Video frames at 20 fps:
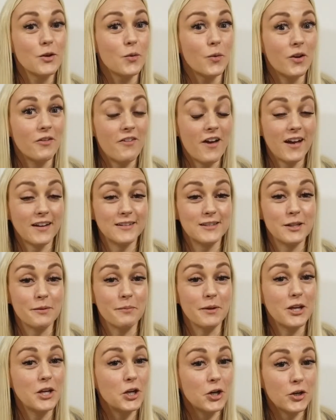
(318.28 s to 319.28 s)
We've had
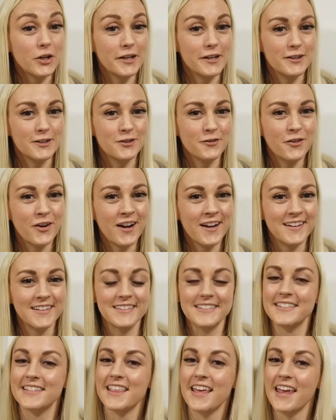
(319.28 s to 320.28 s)
some curious
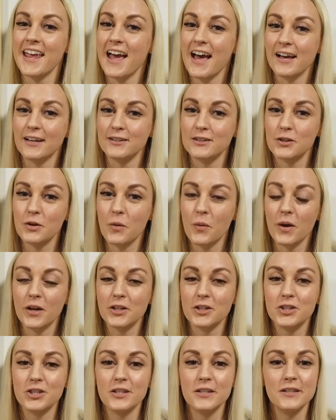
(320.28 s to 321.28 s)
friends. They asked
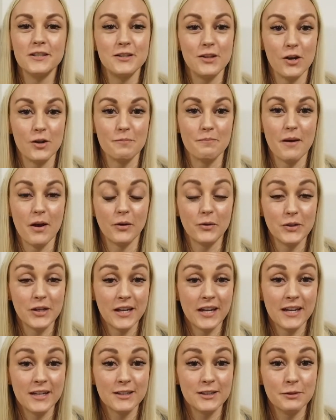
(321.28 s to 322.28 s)
questions on
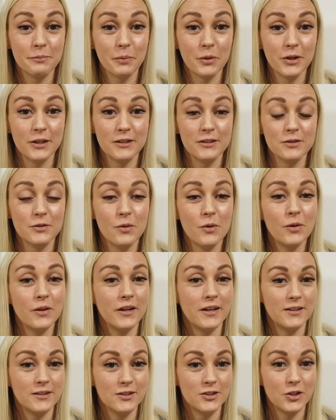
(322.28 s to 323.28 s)
Mountain Kids Preschool
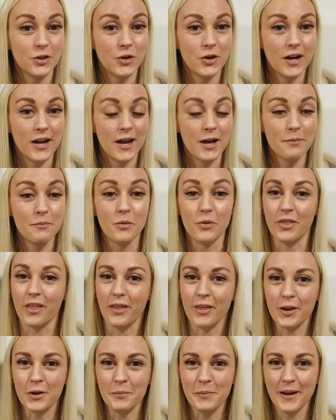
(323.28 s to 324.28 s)
Instagram with a
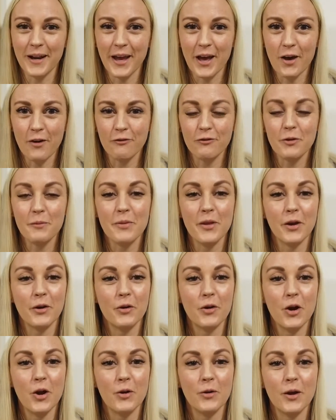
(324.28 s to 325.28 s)
little bit of help from their
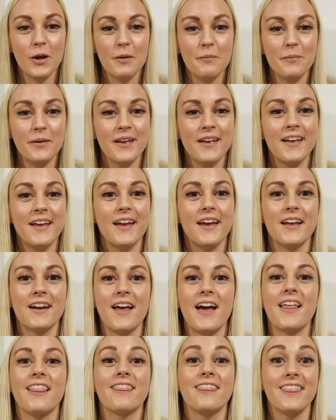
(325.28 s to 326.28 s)
grown-up, and
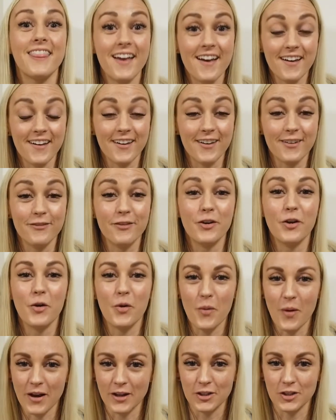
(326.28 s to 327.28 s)
I love
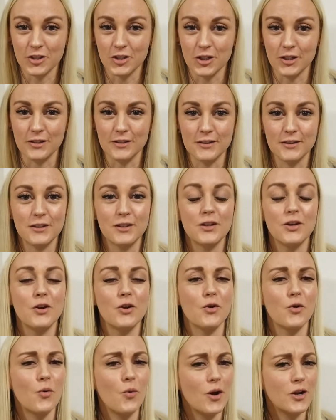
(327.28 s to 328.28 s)
questions.
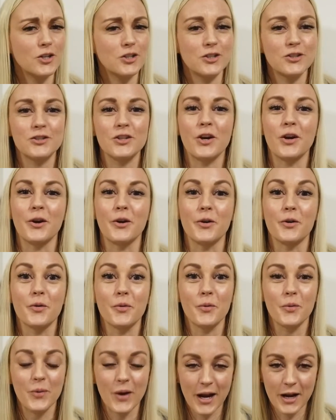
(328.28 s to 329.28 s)
Questions are a
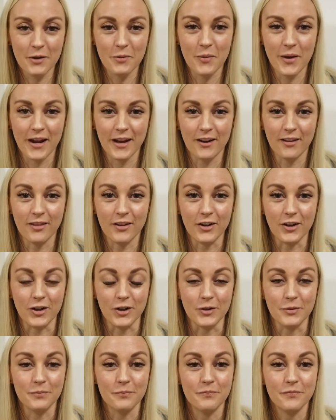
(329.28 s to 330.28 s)
great way to
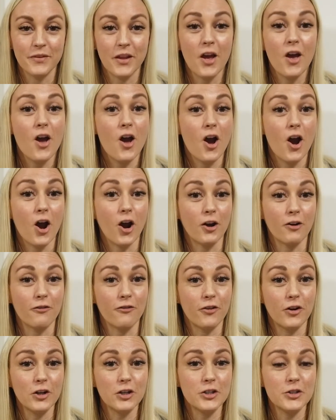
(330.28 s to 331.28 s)
learn. Our
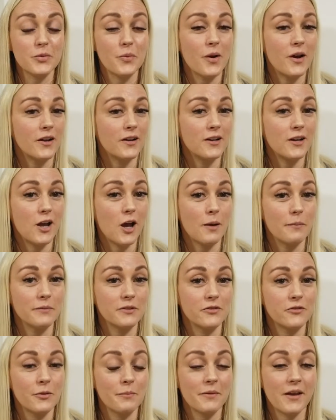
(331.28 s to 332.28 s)
first one
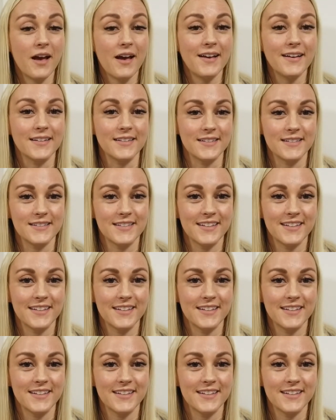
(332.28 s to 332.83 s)
comes from Gus.